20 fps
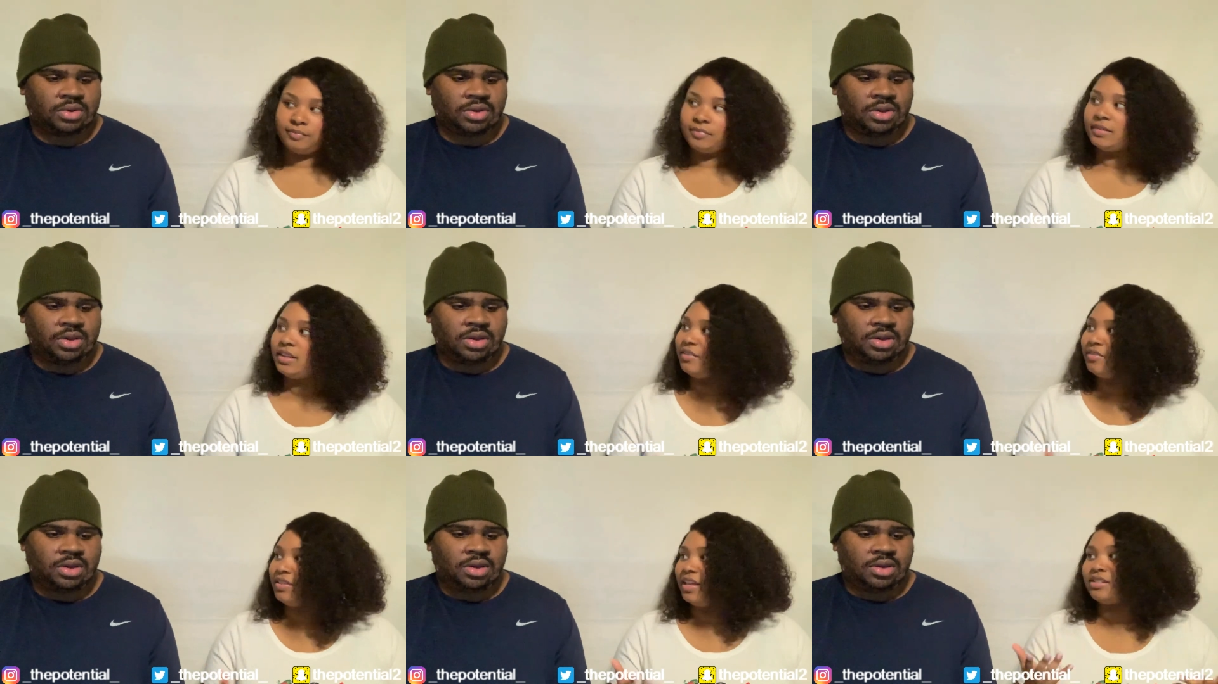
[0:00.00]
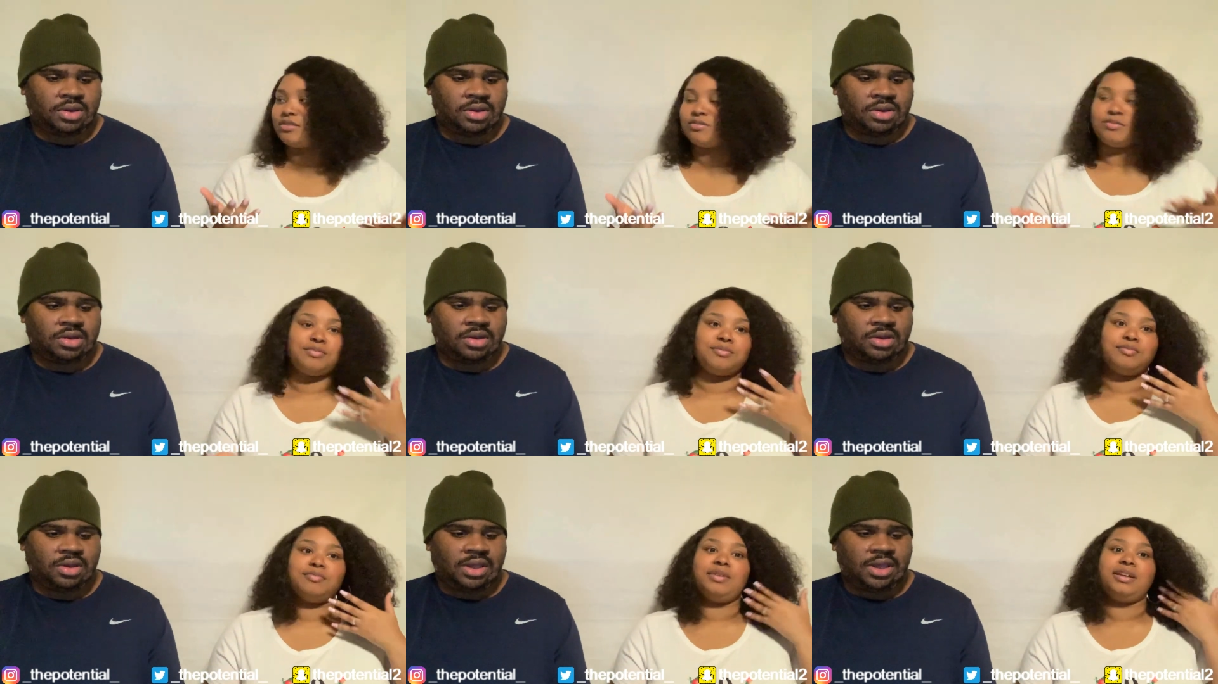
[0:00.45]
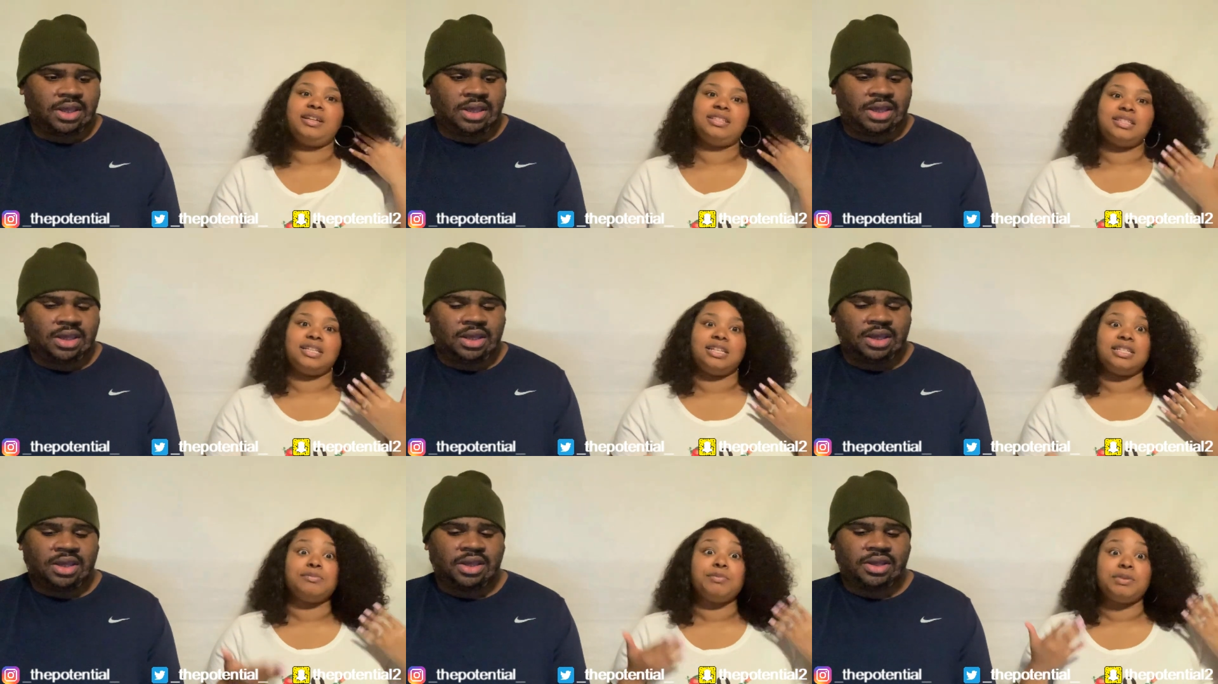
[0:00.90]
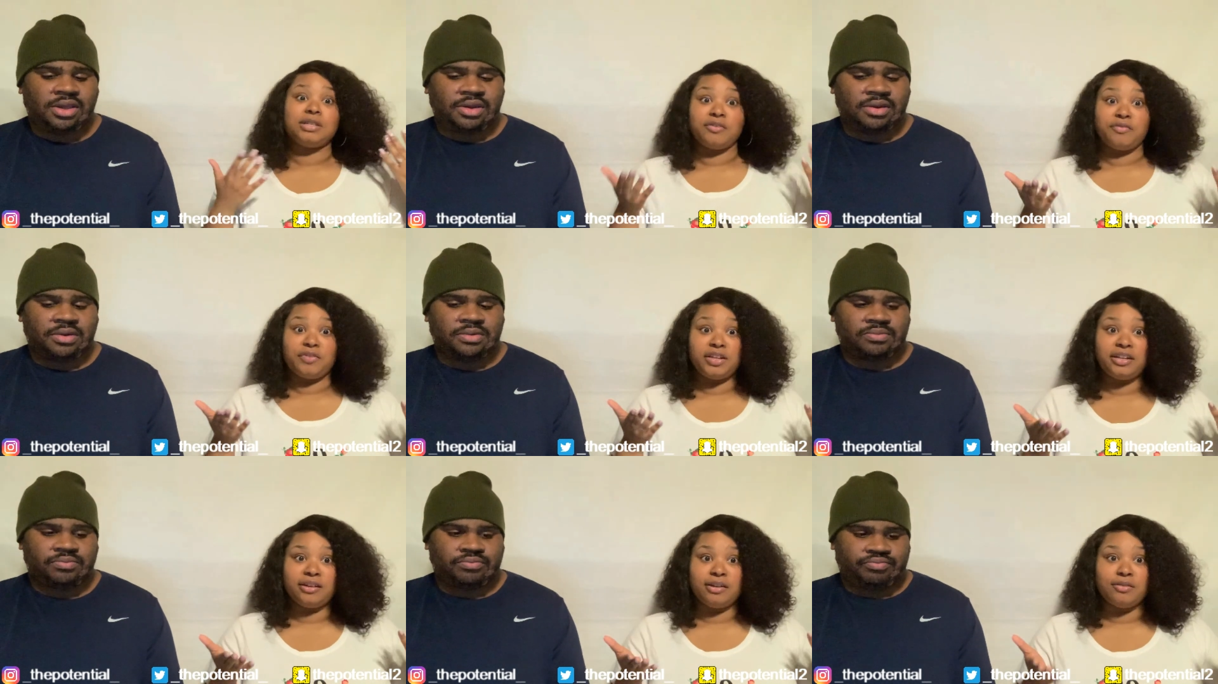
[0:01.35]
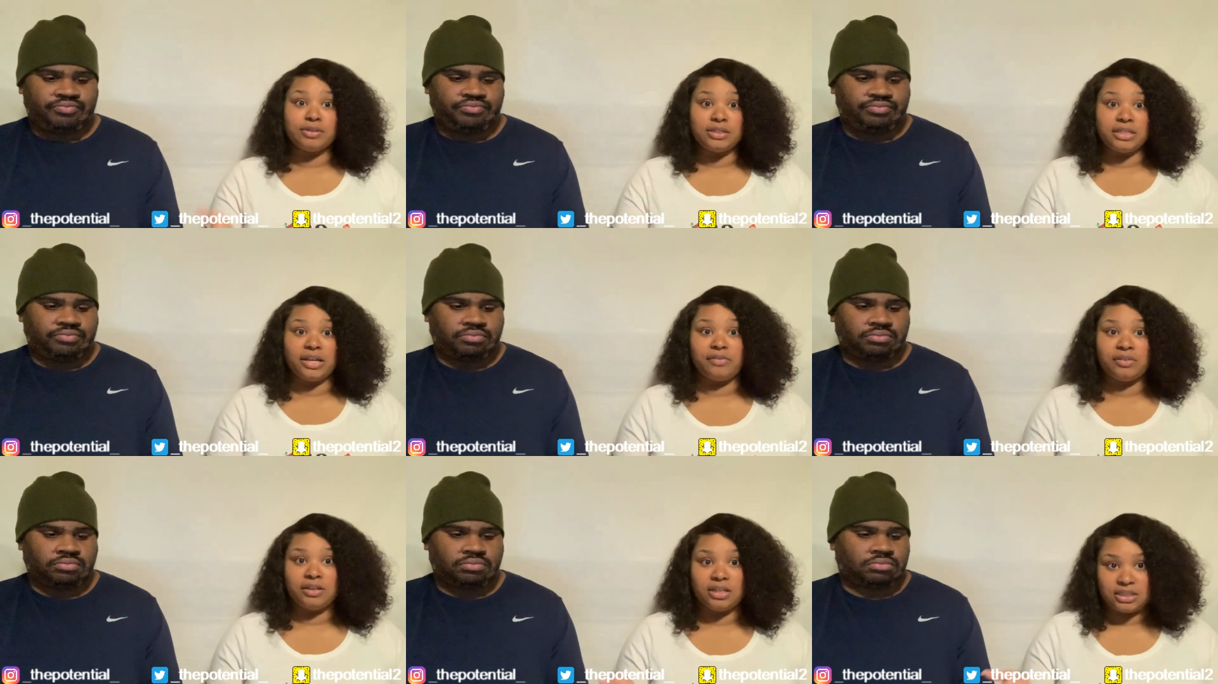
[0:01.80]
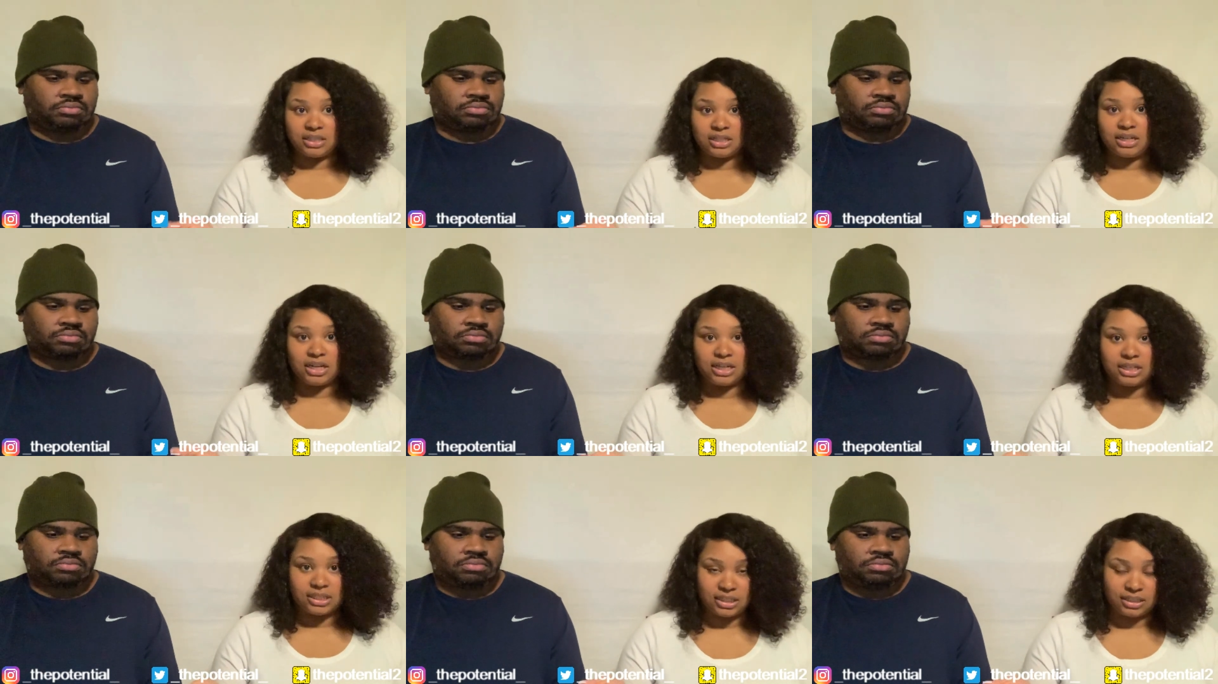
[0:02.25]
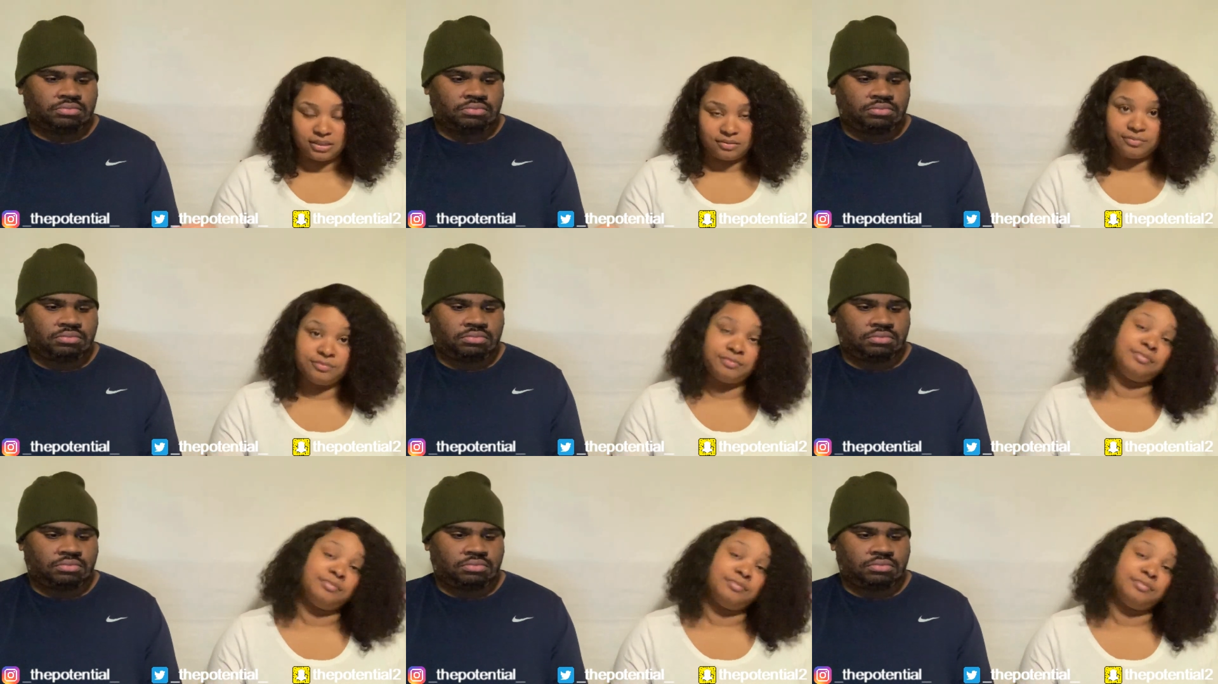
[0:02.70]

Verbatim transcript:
Speaker 1: And that's what makes sense. But the video was definitely a ten out of ten.